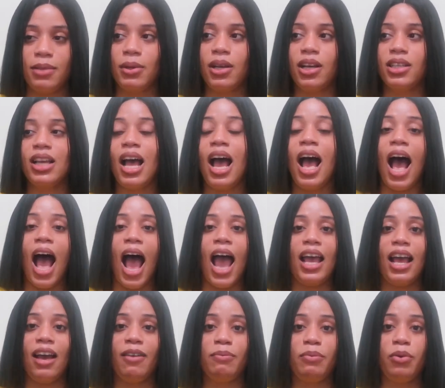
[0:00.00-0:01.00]
Because I
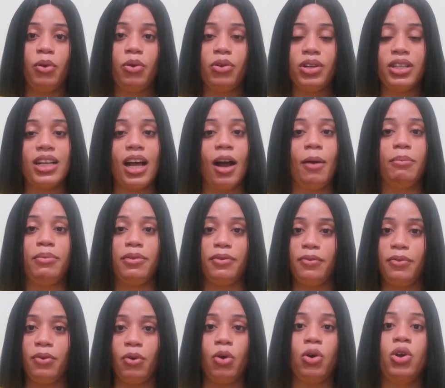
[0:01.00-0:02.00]
have broken down
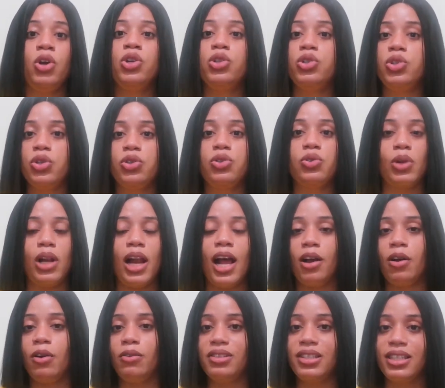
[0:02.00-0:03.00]
before due to
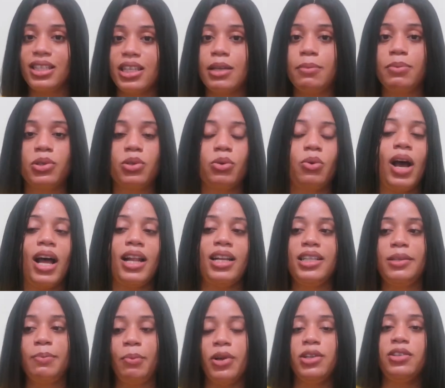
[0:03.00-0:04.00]
lack of sleep. So at
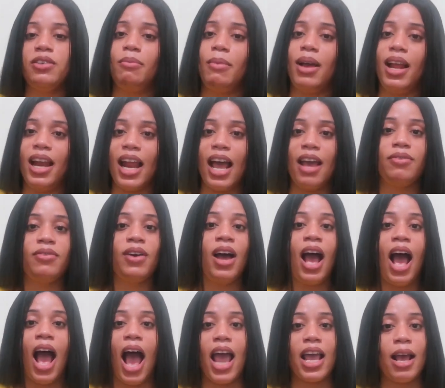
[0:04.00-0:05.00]
this point of my life,
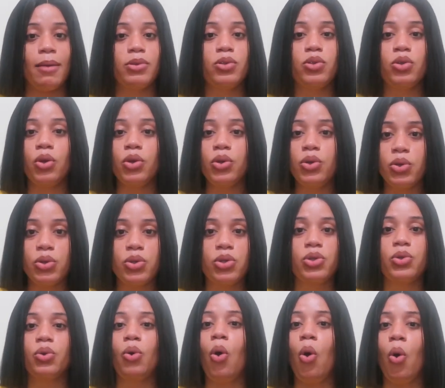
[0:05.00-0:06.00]
I am so
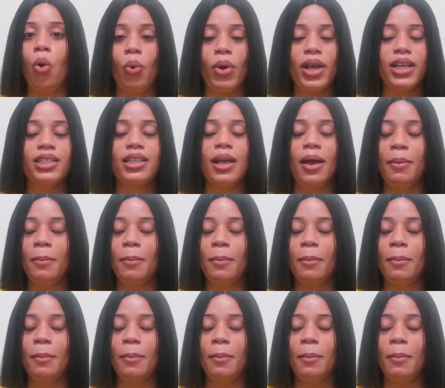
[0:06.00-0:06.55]
used to always